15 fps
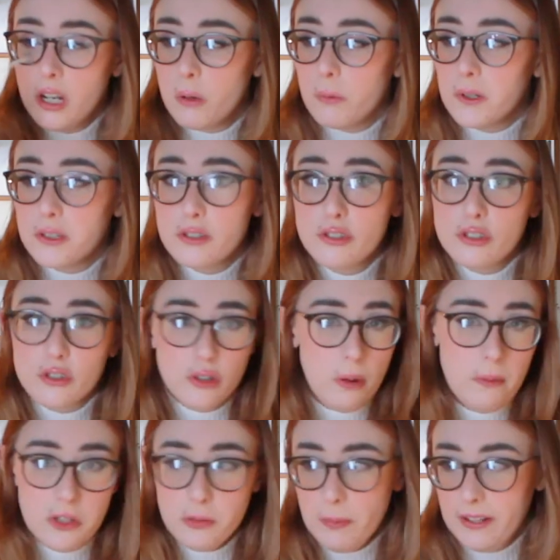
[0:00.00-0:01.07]
works so
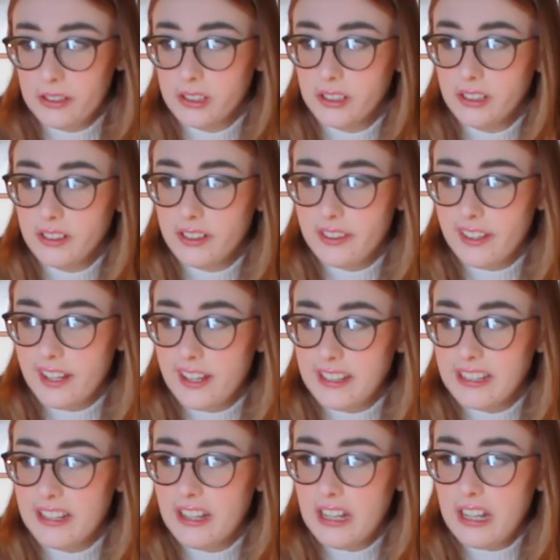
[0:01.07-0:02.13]
much better
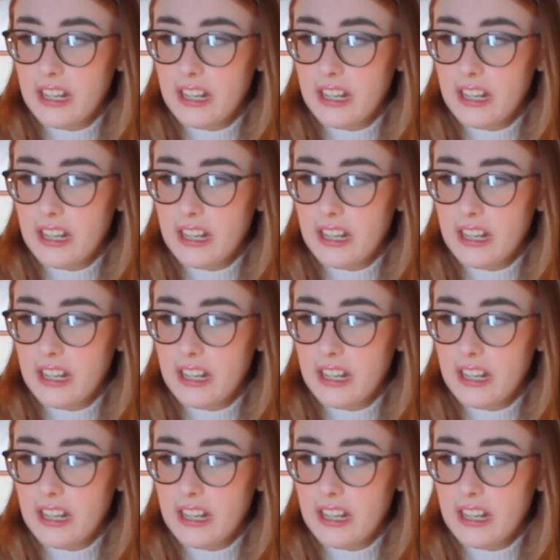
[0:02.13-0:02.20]
than